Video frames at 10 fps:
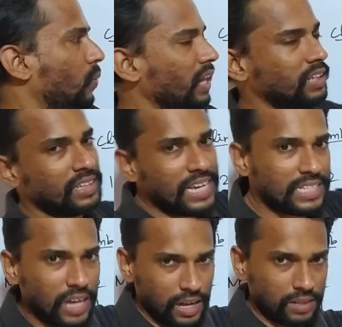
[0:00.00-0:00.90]
twelve
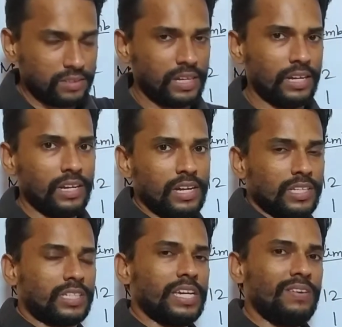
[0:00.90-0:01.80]
threes are, then
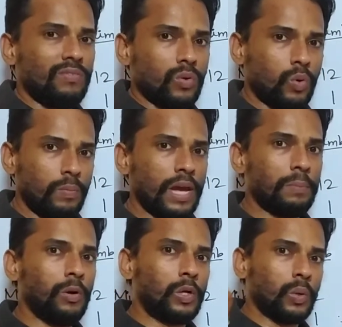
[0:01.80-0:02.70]
Steve could be
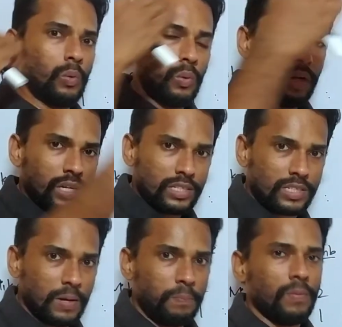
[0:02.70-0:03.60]
able to
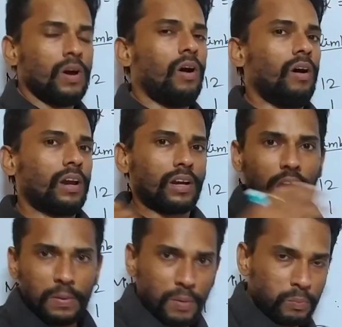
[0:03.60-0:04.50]
step or
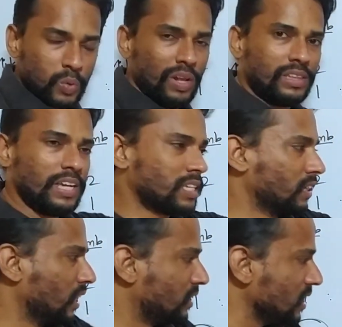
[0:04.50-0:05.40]
climb up twelve
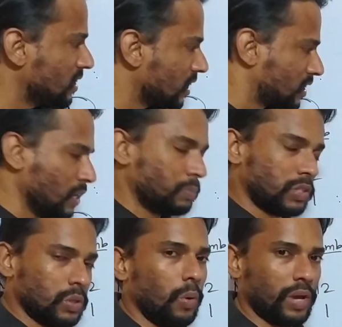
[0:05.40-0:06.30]
threes are thirty-six steps.